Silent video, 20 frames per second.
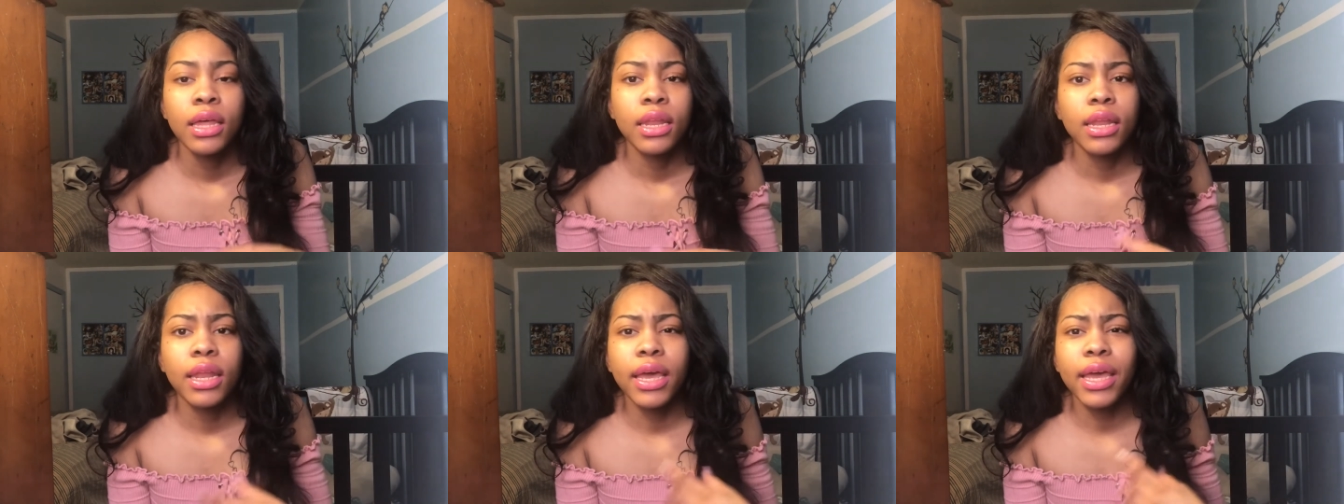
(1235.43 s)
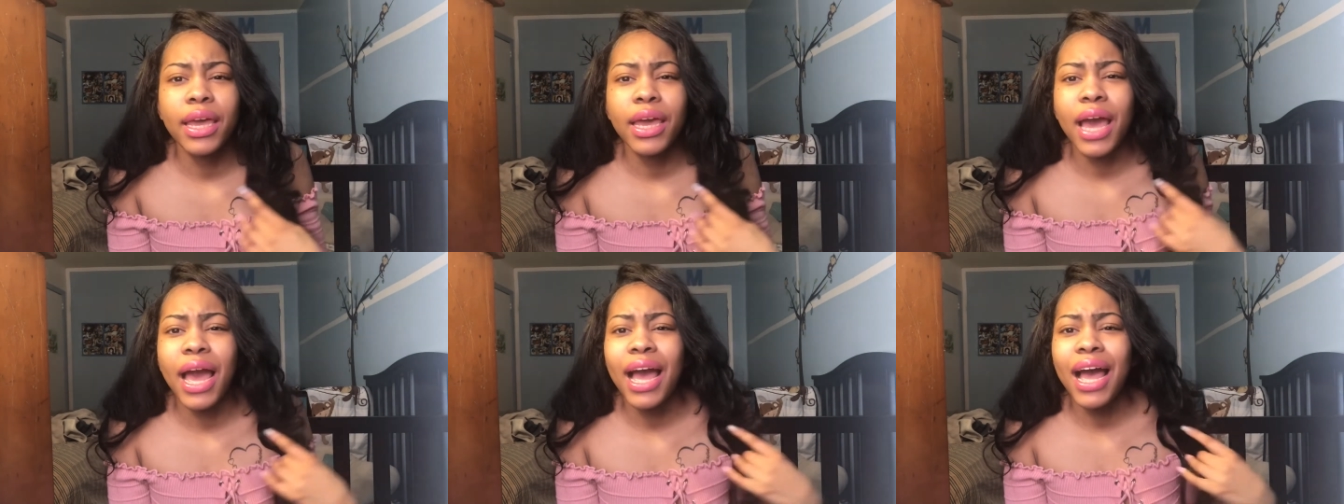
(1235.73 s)

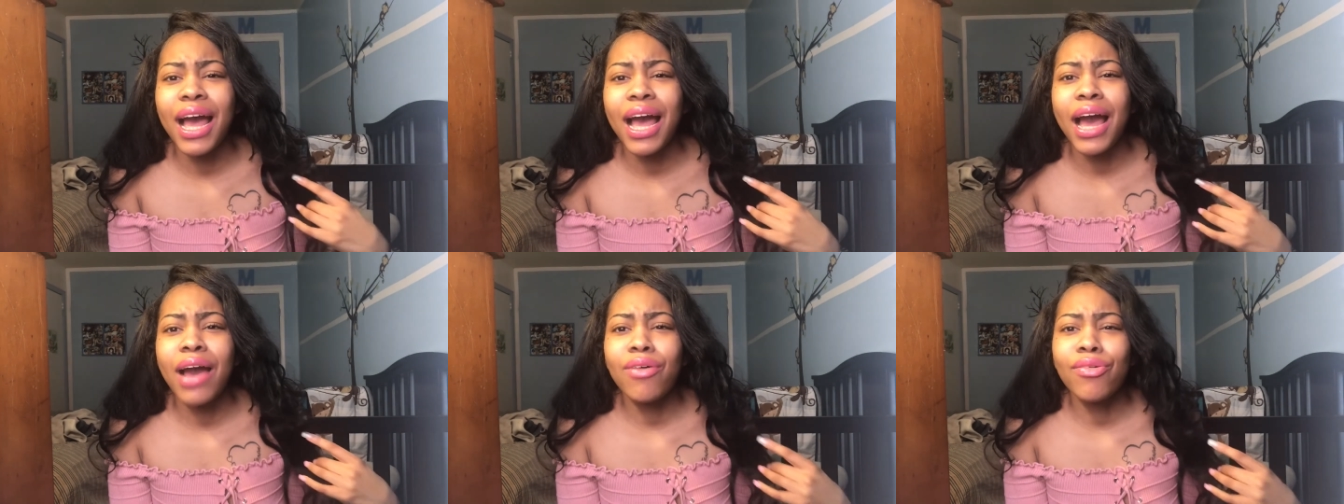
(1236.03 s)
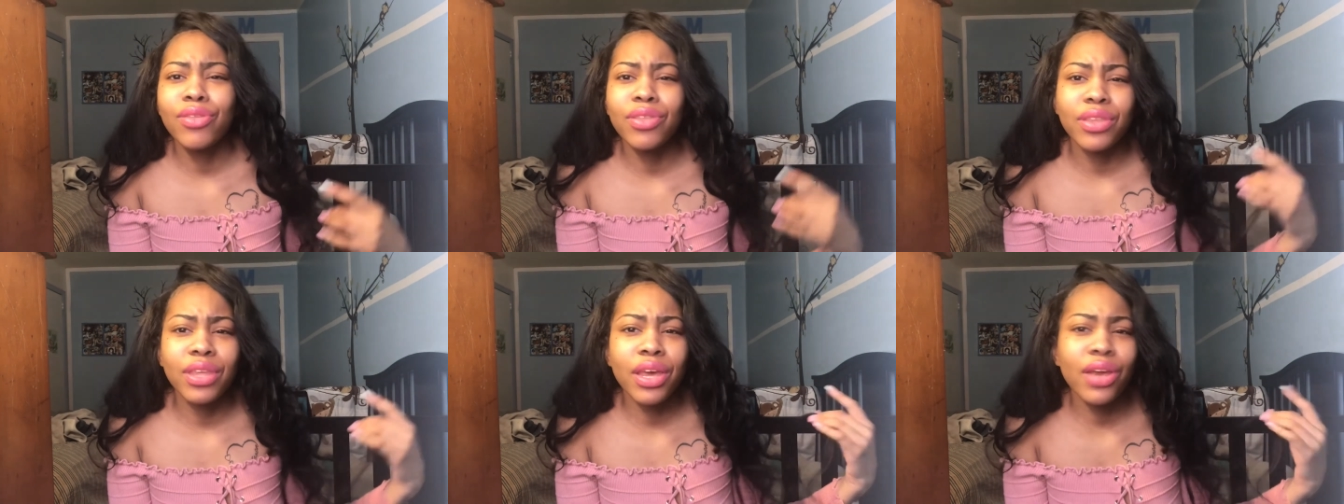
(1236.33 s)
Like,
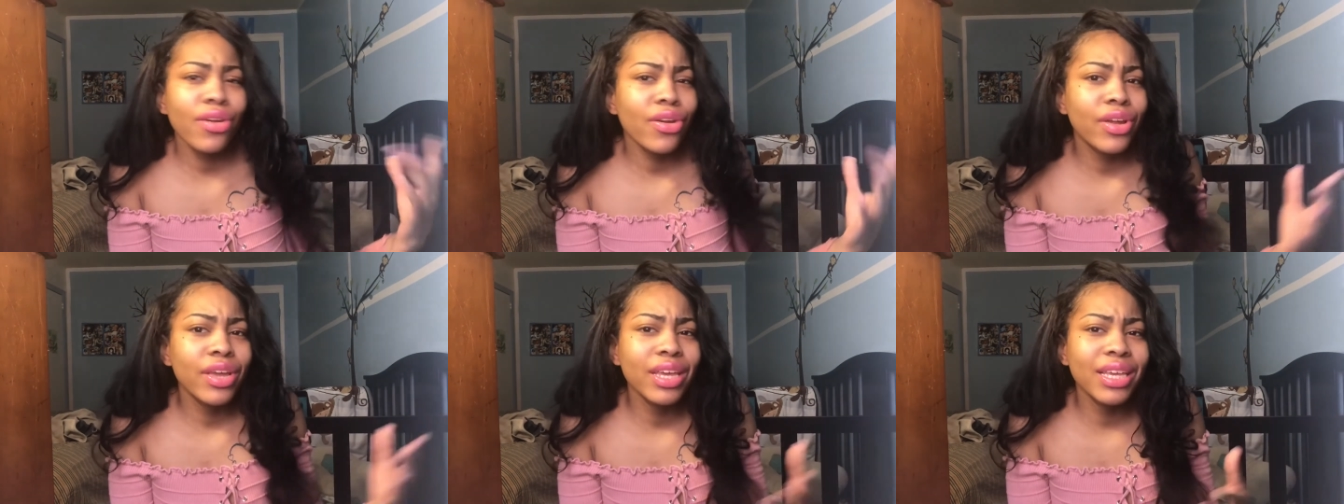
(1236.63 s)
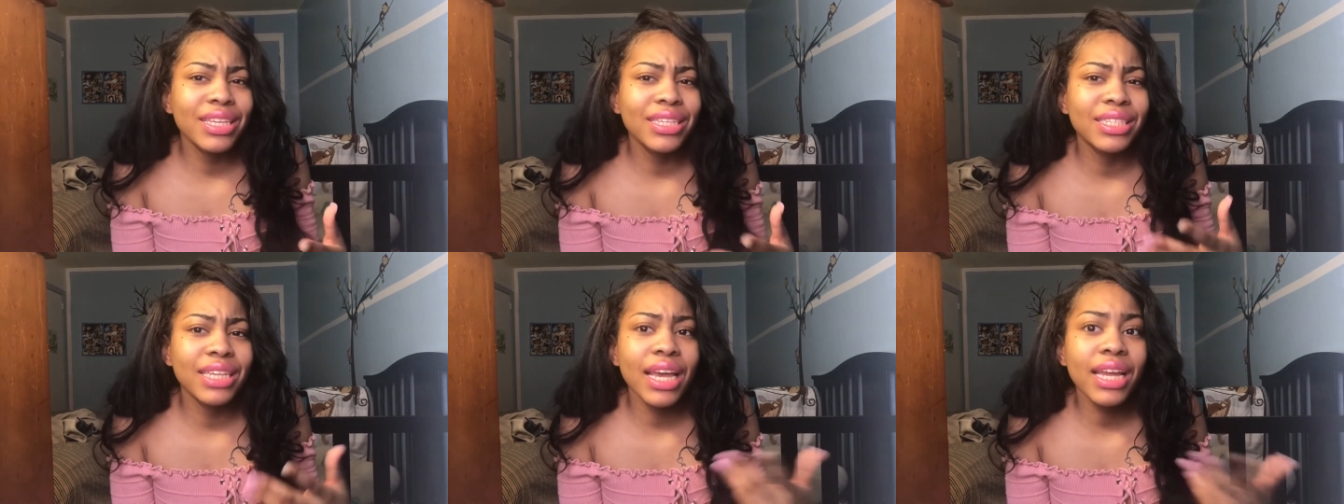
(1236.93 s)
how dare
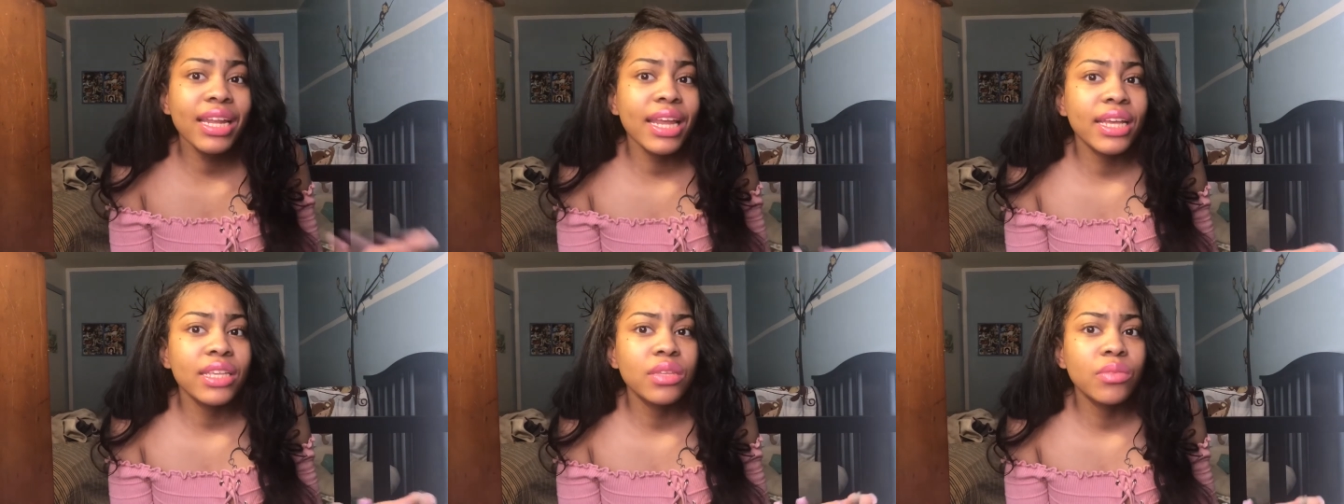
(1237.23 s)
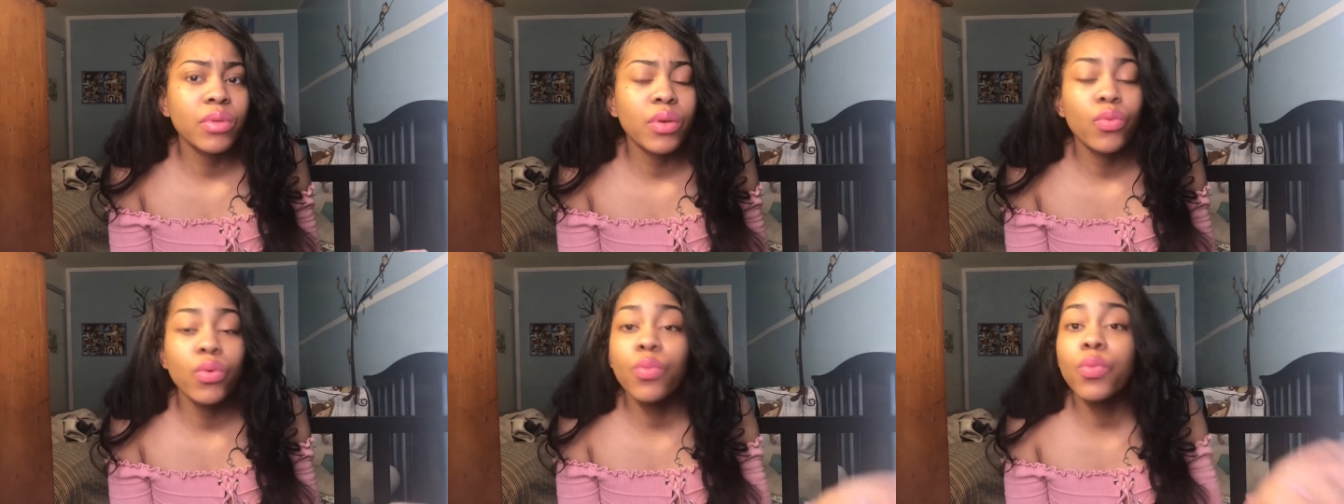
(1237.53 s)
he said that to
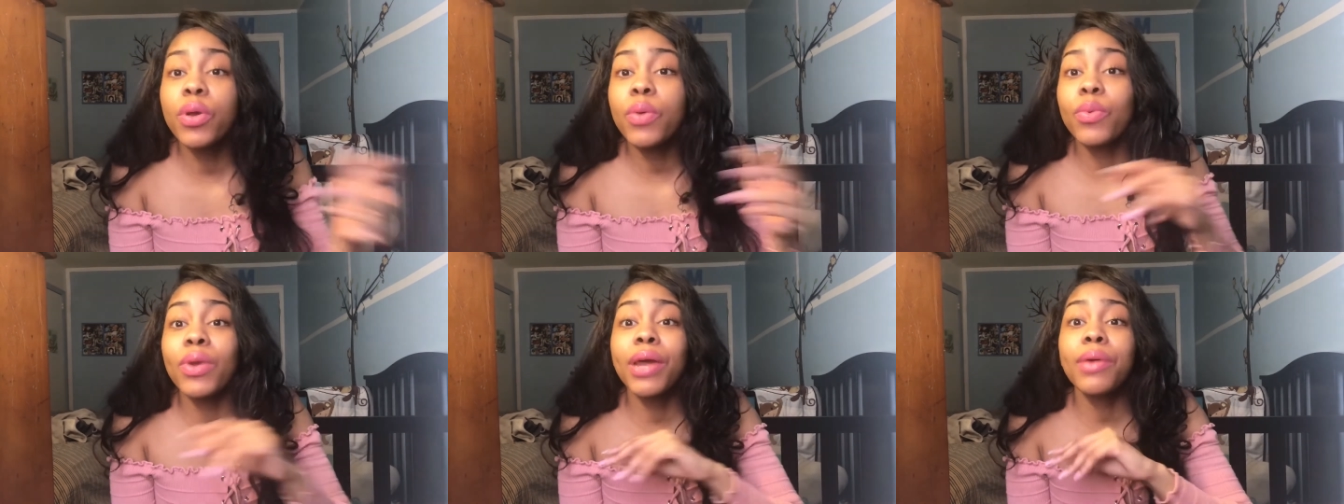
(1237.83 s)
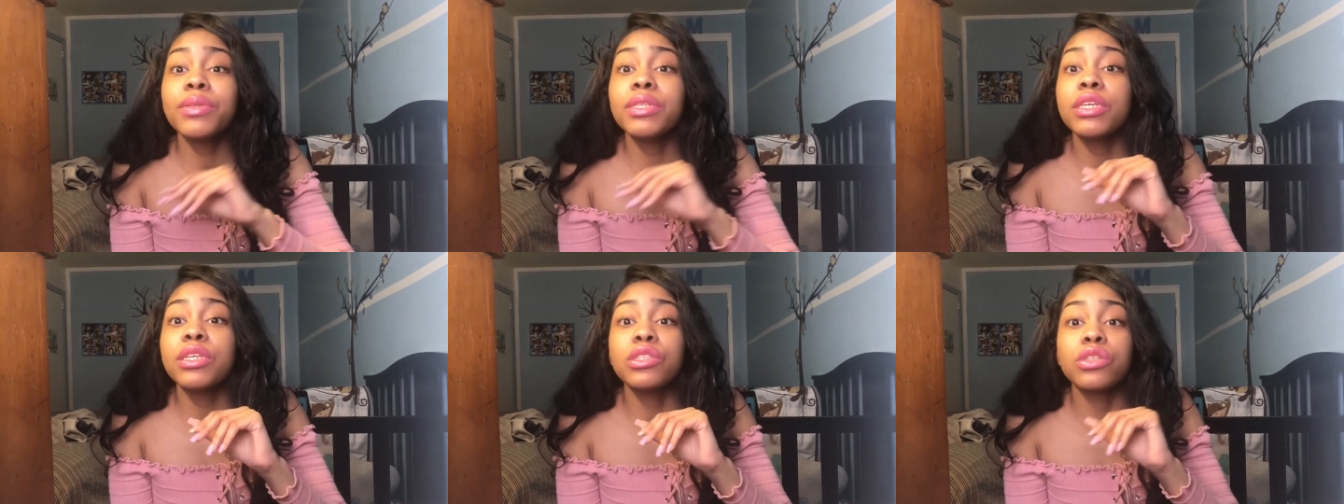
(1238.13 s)
me when I
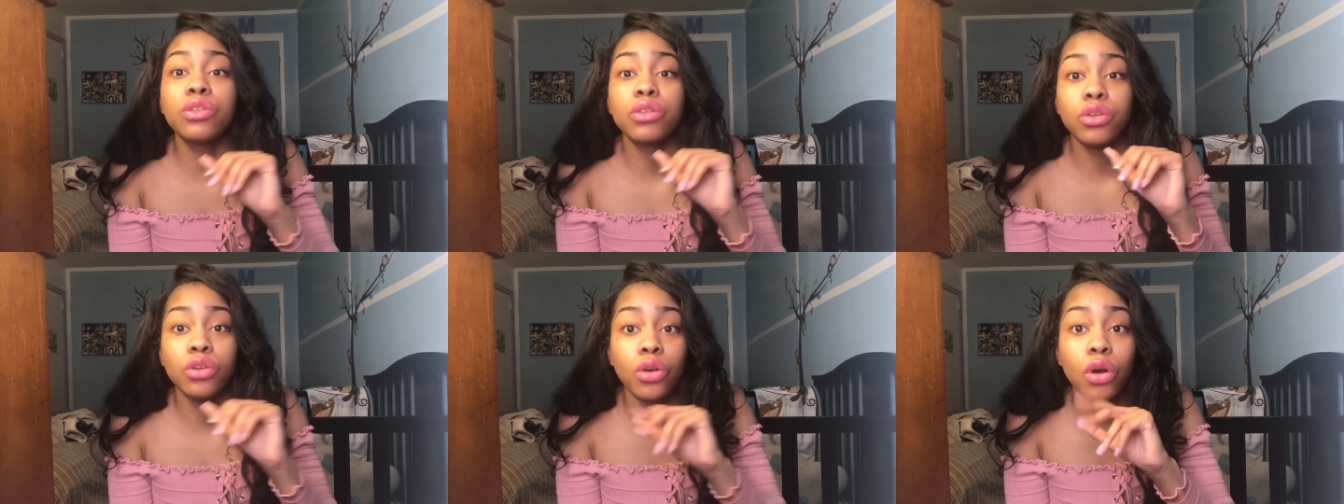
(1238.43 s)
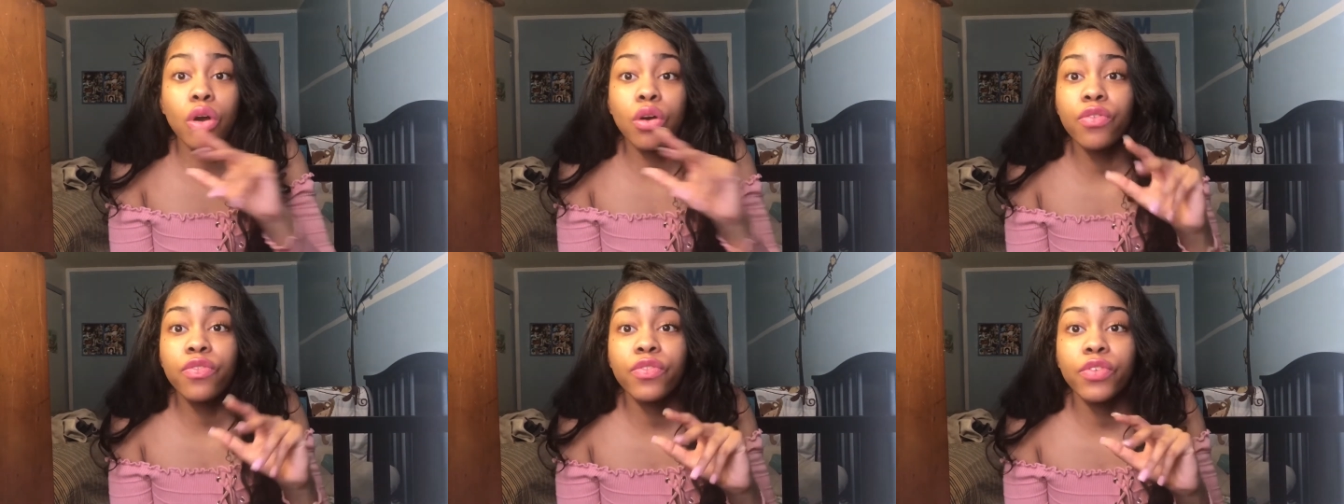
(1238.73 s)
was his
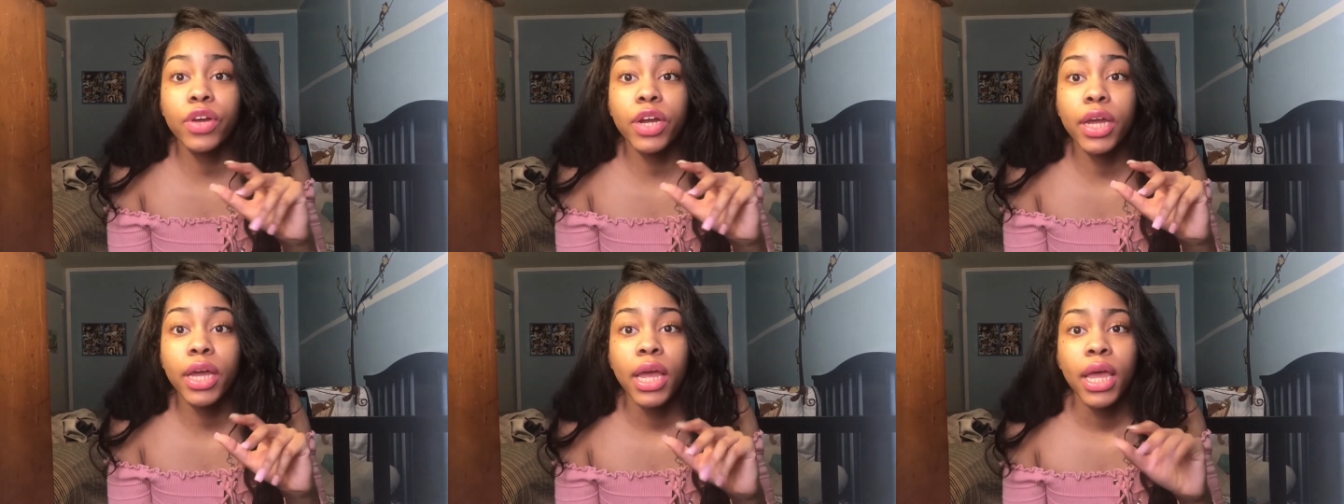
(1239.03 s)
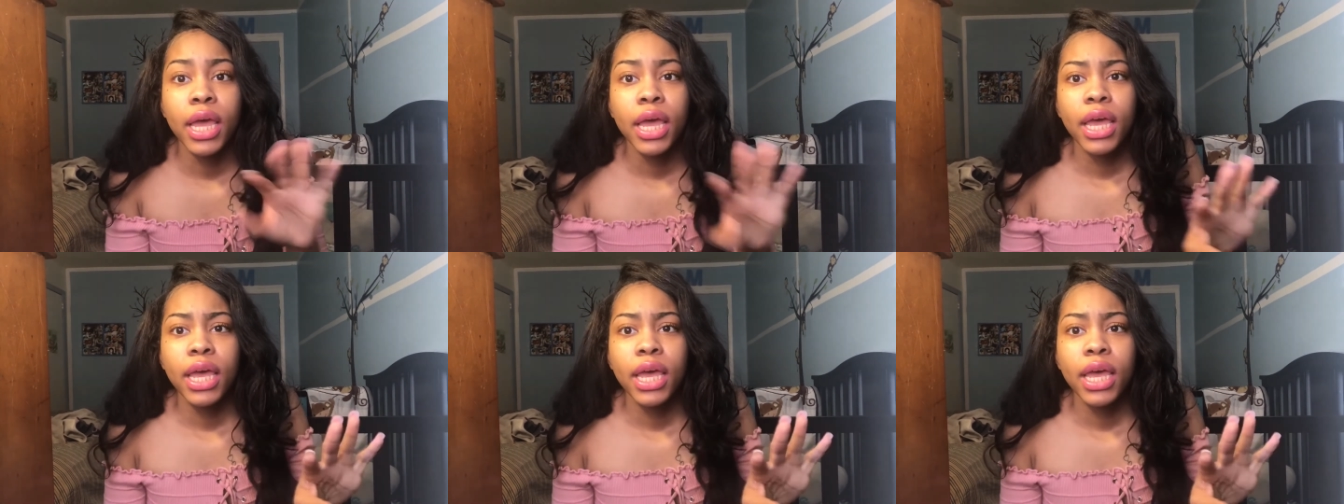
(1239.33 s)
girlfriend?